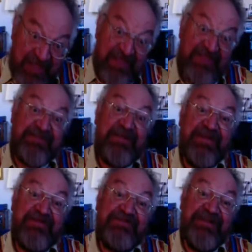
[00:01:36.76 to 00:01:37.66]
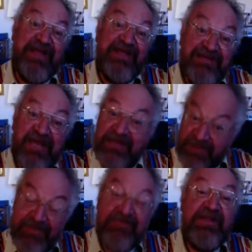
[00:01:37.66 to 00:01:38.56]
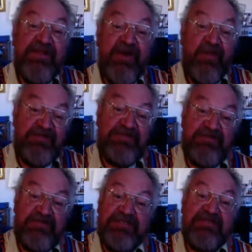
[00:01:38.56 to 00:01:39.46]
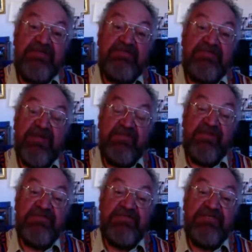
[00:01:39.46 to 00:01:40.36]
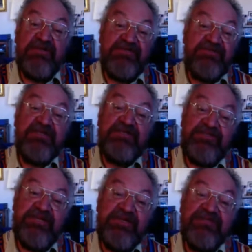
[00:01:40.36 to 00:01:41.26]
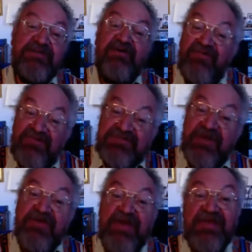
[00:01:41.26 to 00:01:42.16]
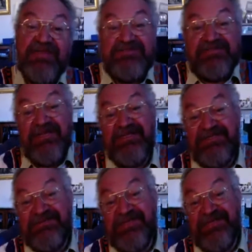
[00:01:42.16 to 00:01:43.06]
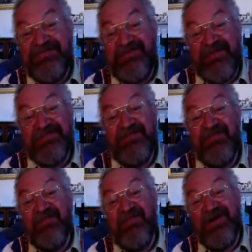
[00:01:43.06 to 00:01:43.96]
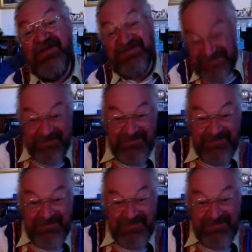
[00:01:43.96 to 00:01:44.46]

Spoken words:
that I can, including the opportunity to do some congenial teaching and so on. So it's the best of all worlds.